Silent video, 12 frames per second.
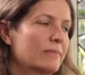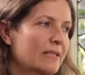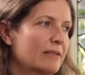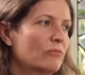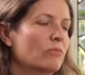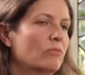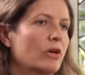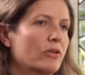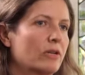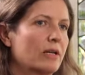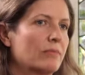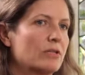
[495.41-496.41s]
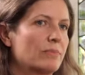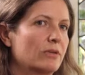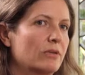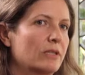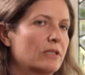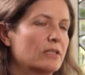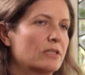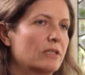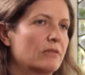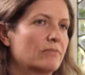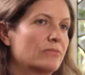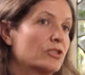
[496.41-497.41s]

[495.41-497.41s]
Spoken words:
in water damaged buildings that